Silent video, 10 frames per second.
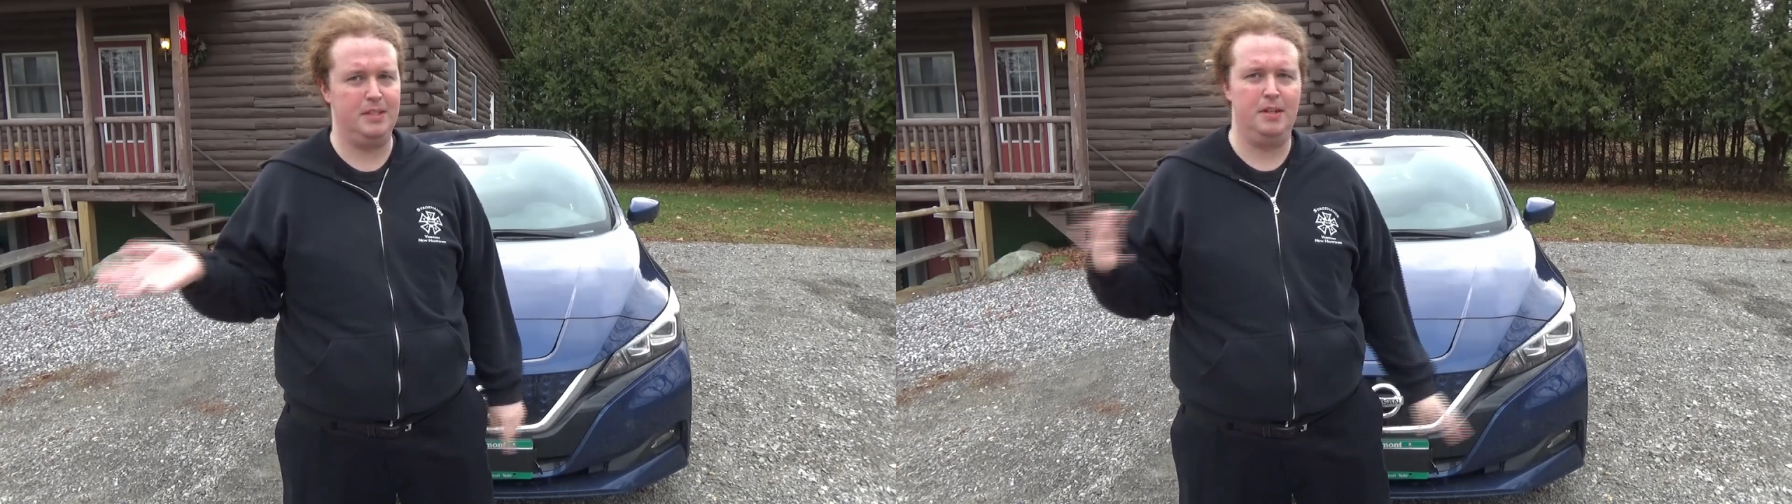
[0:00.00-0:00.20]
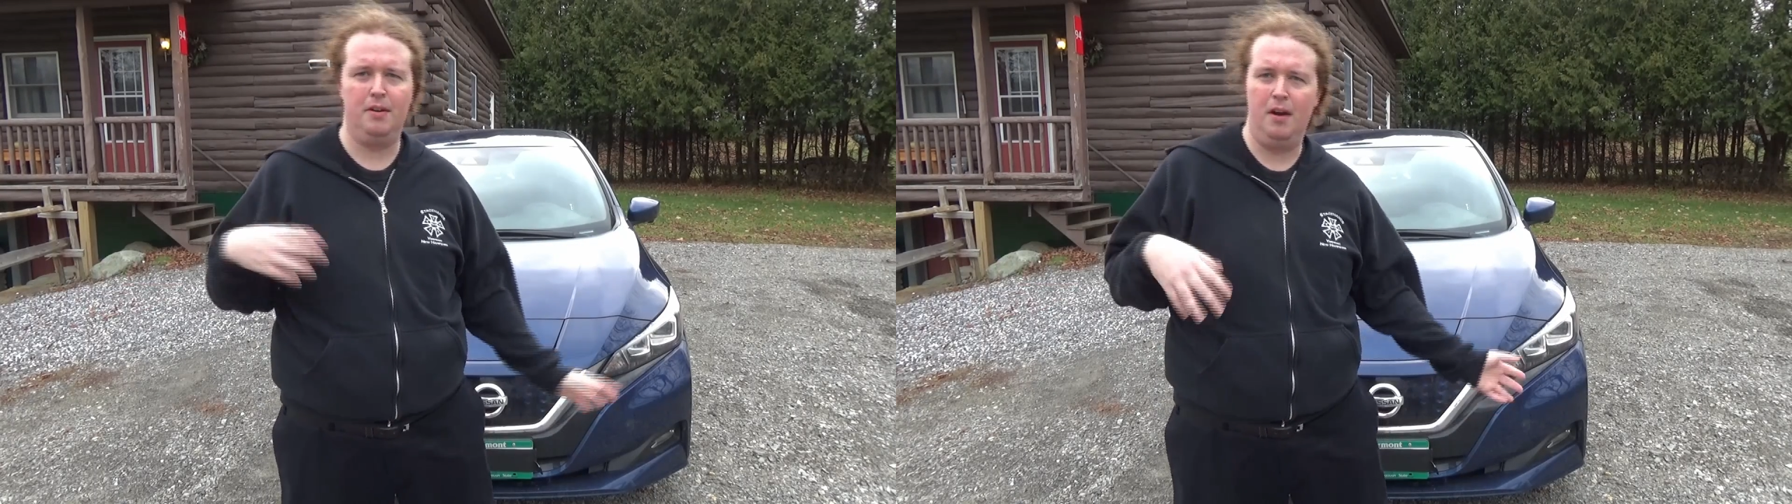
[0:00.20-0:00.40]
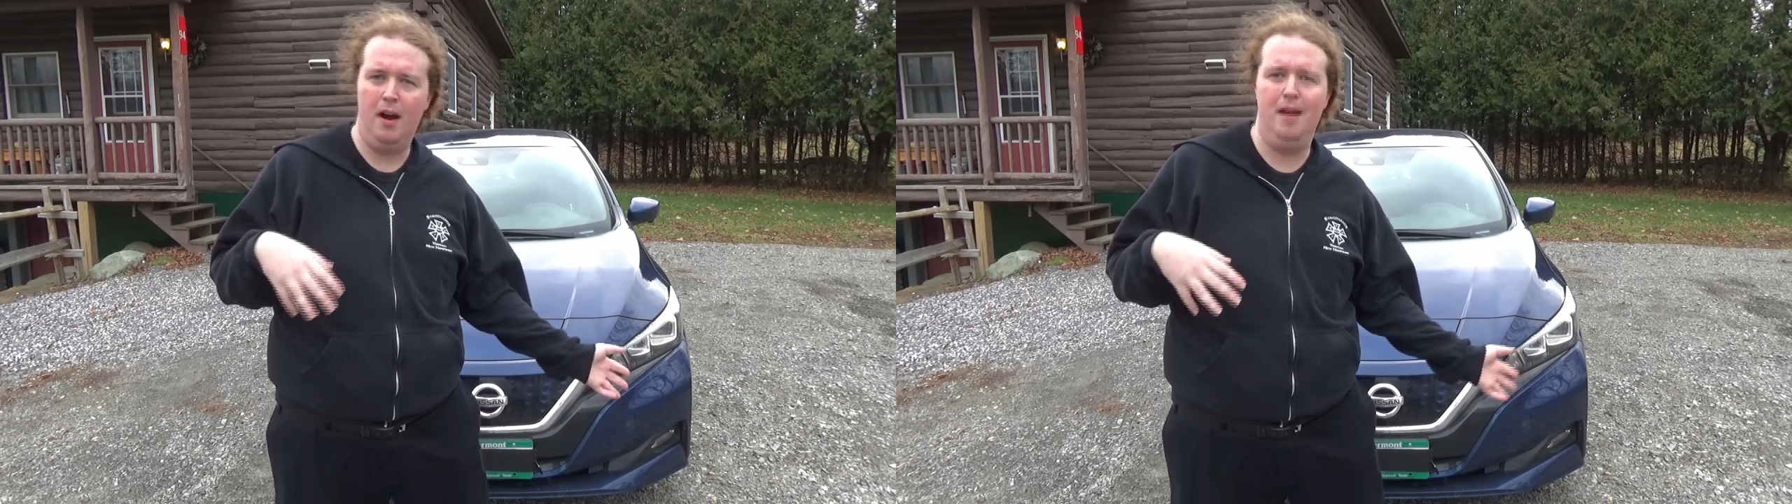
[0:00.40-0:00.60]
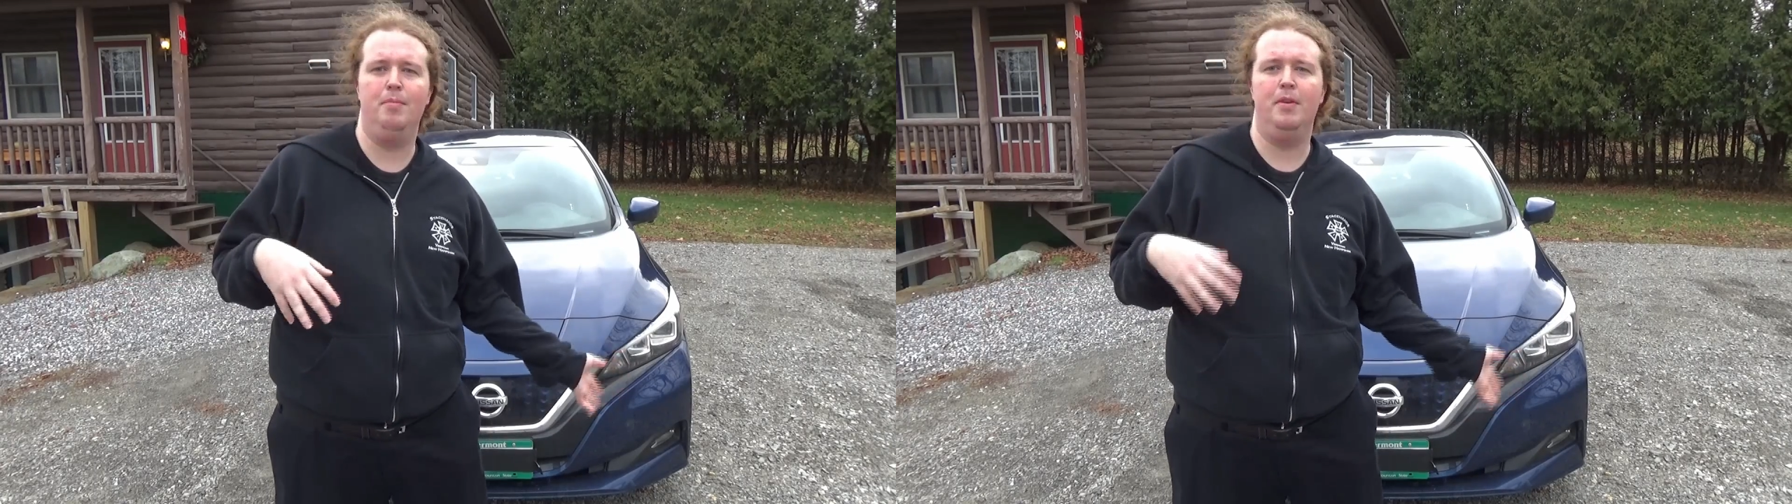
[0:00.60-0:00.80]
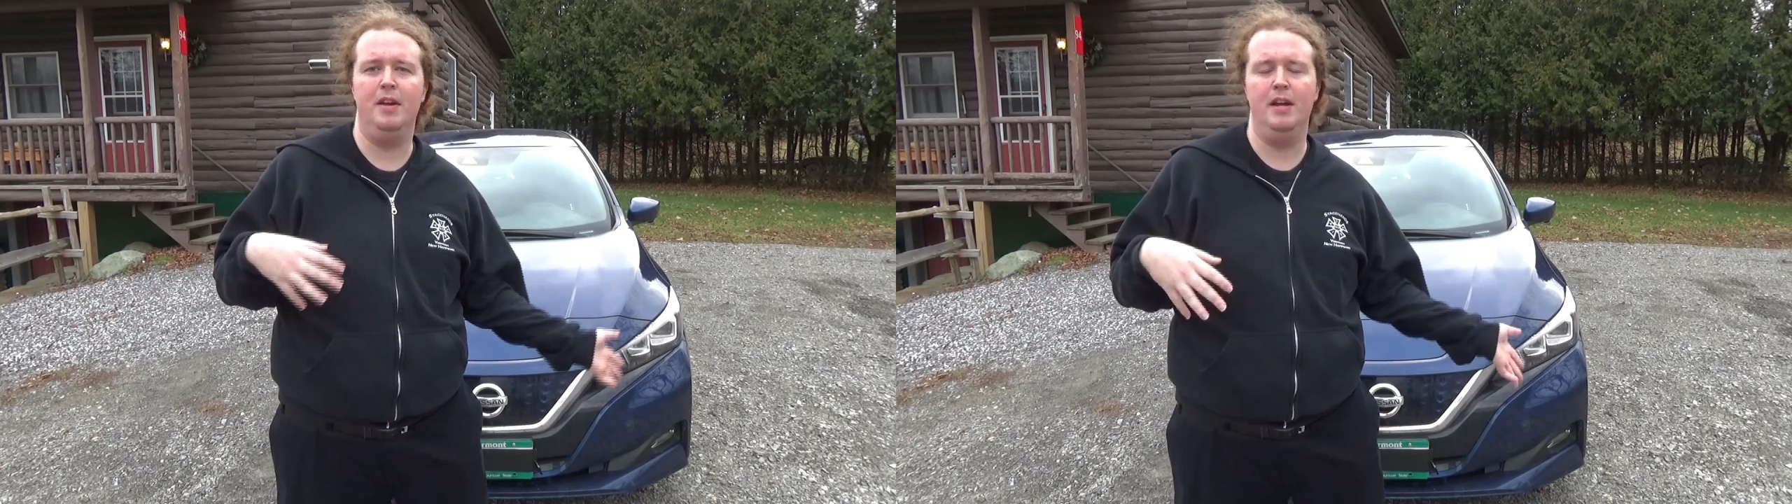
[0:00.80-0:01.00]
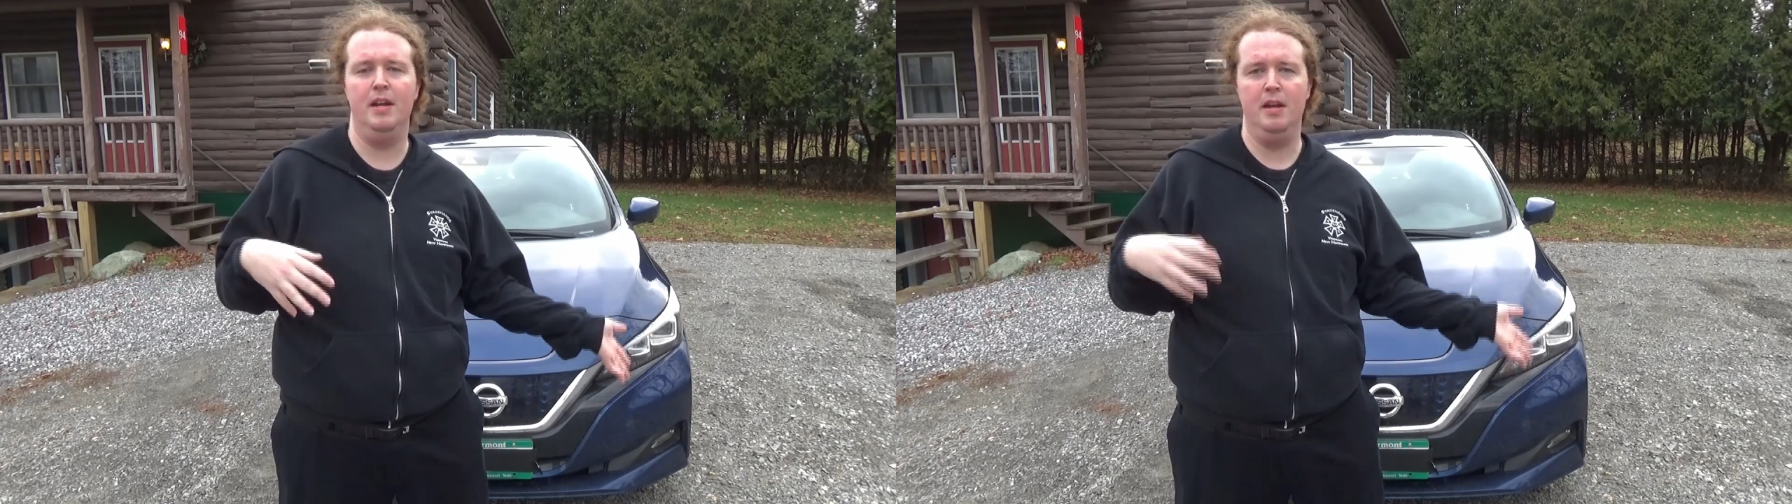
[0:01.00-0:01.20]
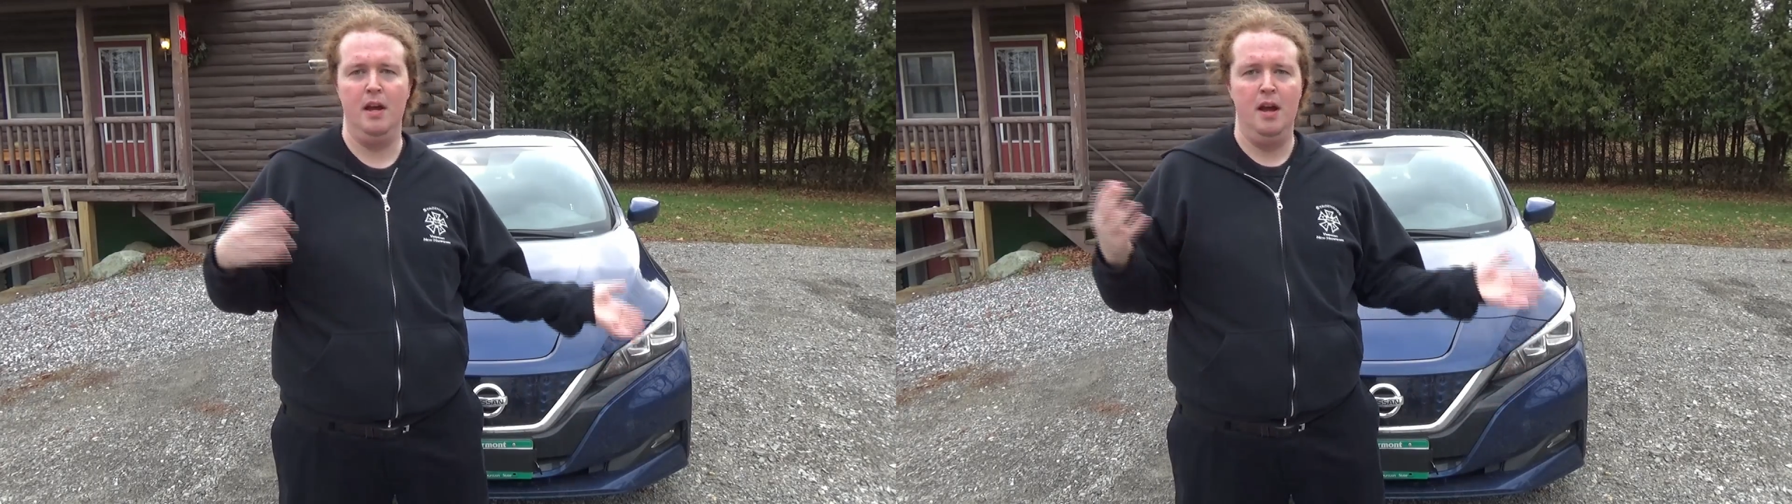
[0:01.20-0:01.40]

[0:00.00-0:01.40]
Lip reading: that are a hybrid.